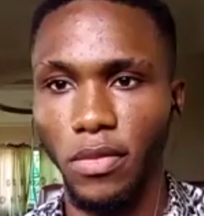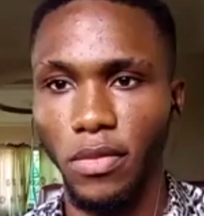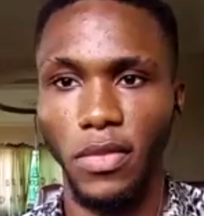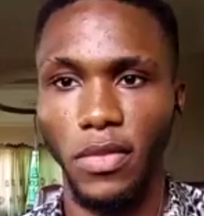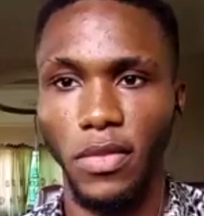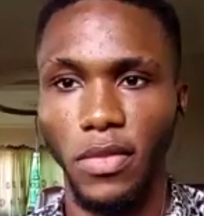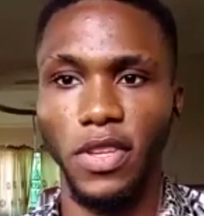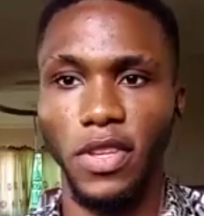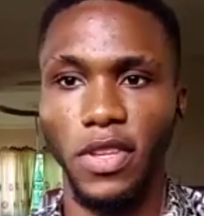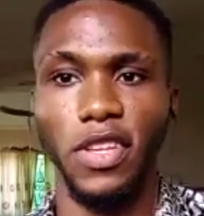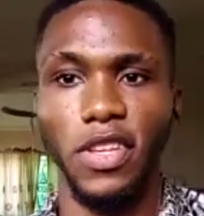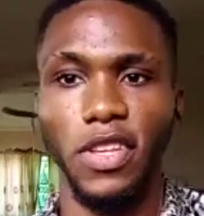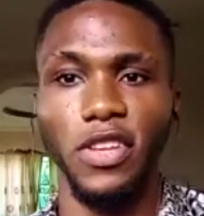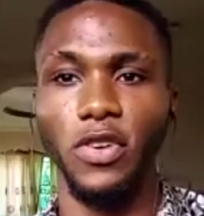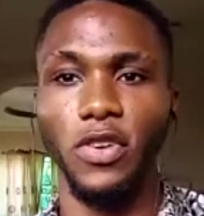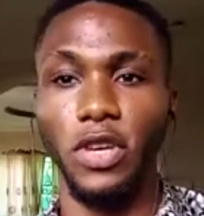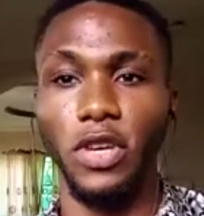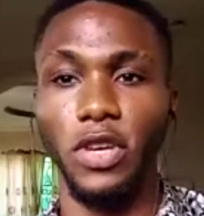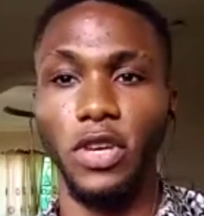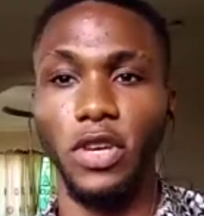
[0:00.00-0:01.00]
Okay,
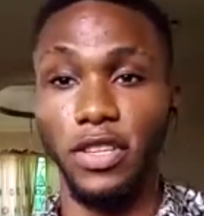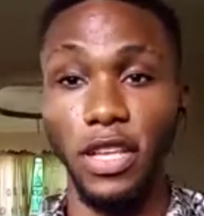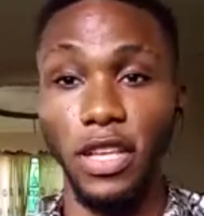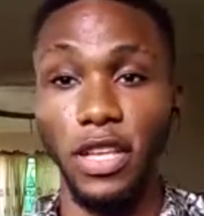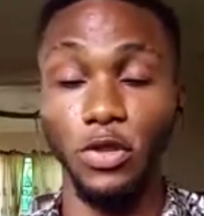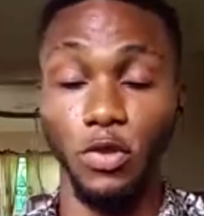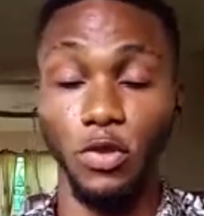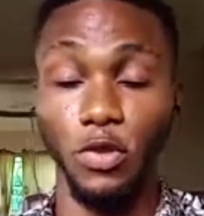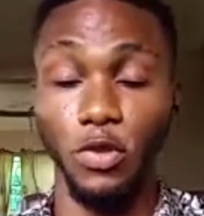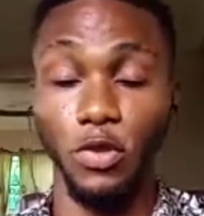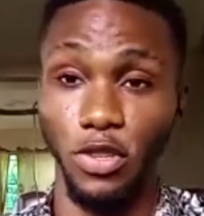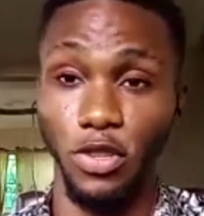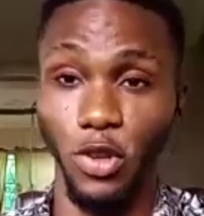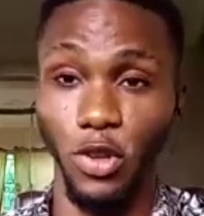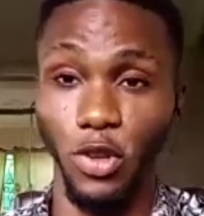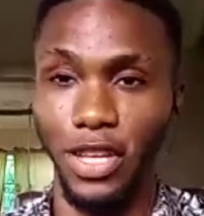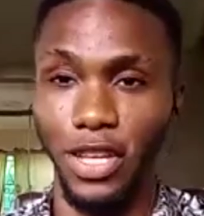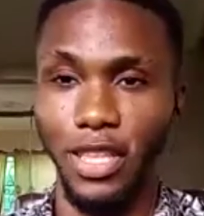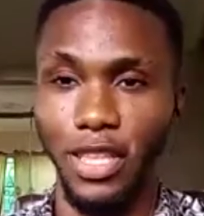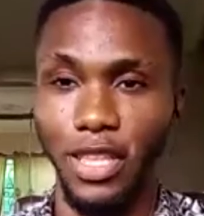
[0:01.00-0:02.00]
till next week. See you all
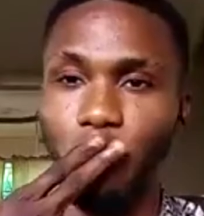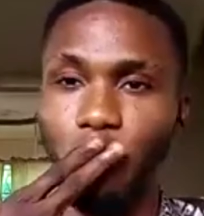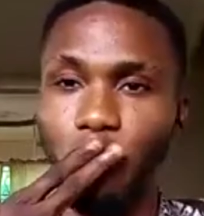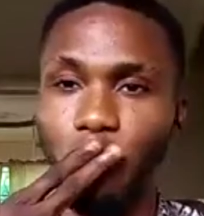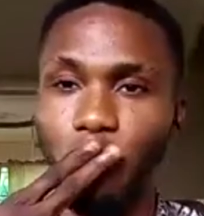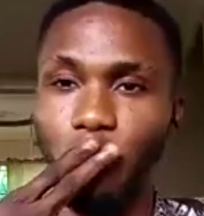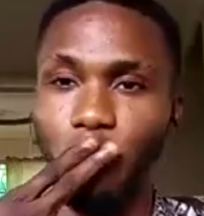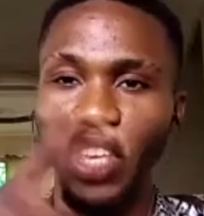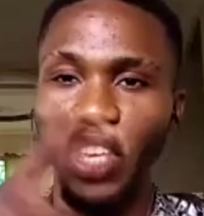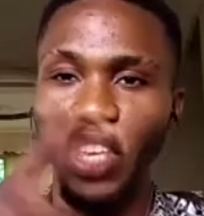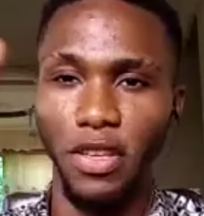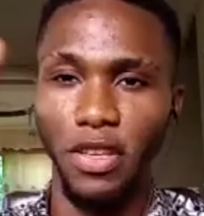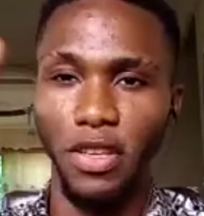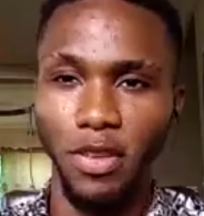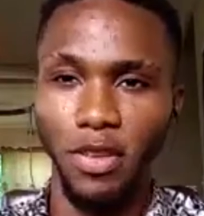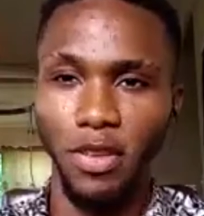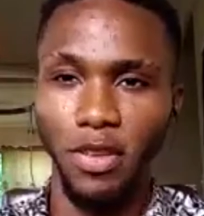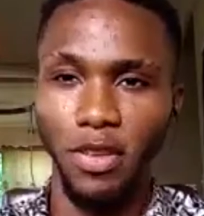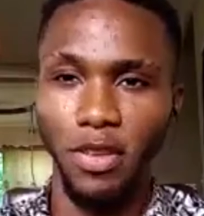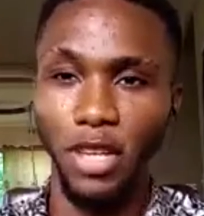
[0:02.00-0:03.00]
later.
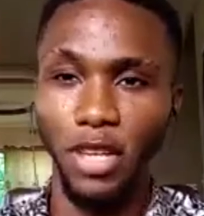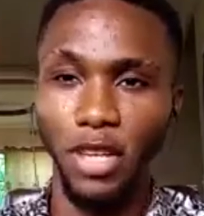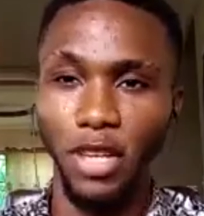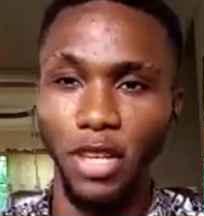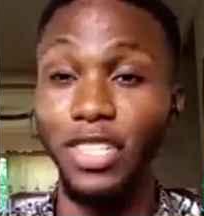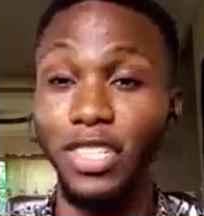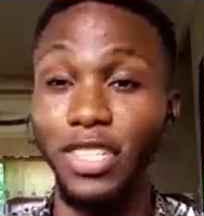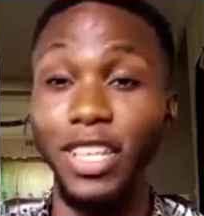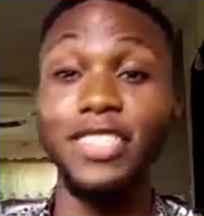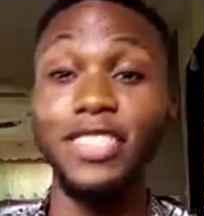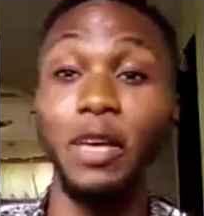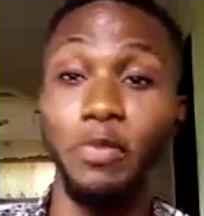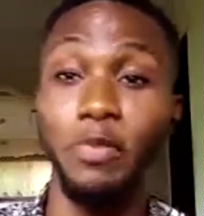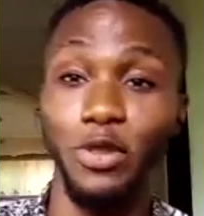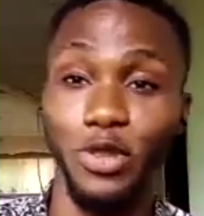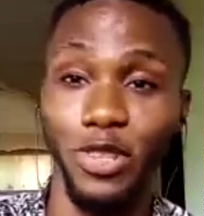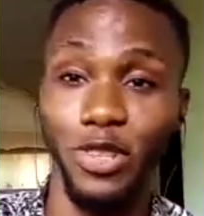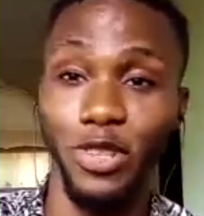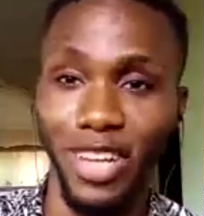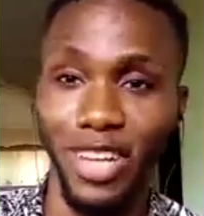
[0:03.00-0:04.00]
Peace out. Till next
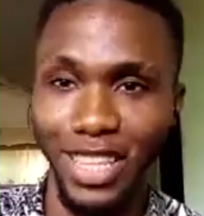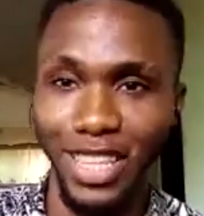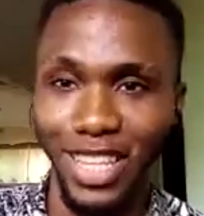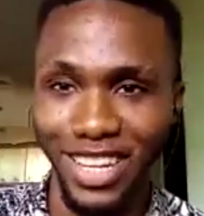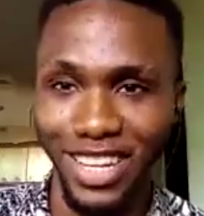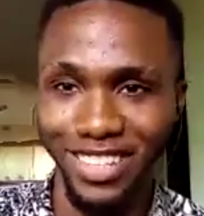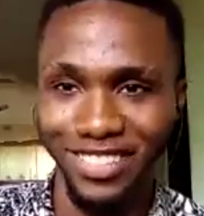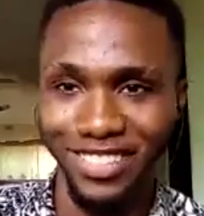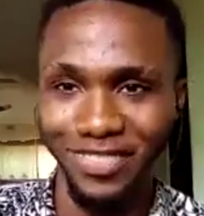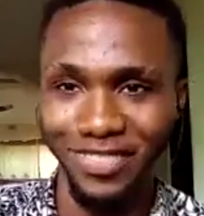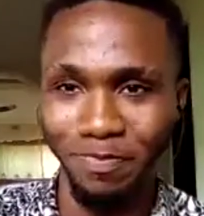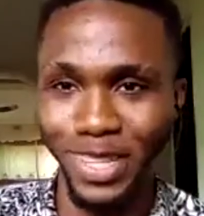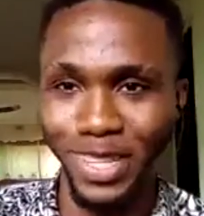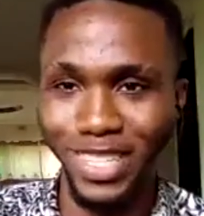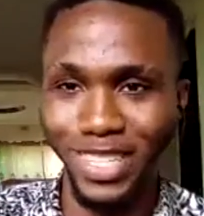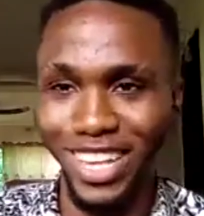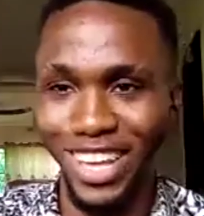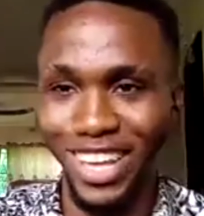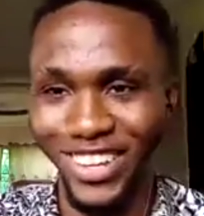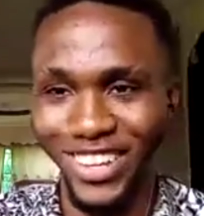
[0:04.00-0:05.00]
episode, rather.
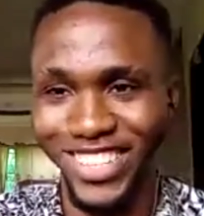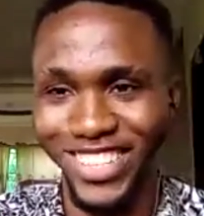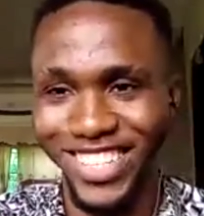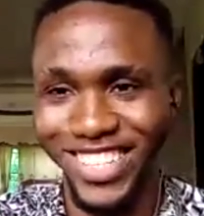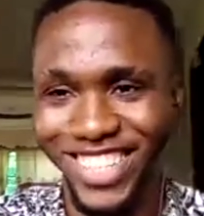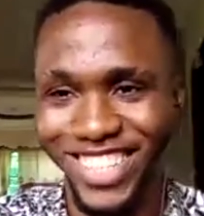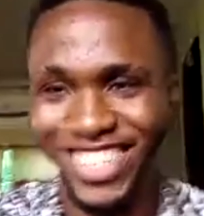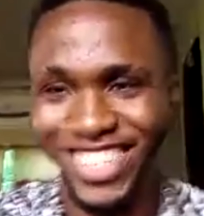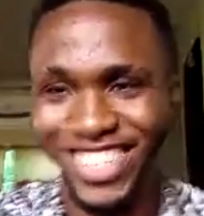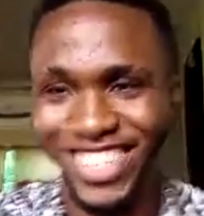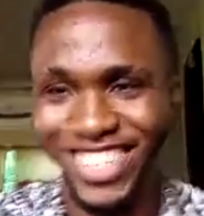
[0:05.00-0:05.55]
Peace out.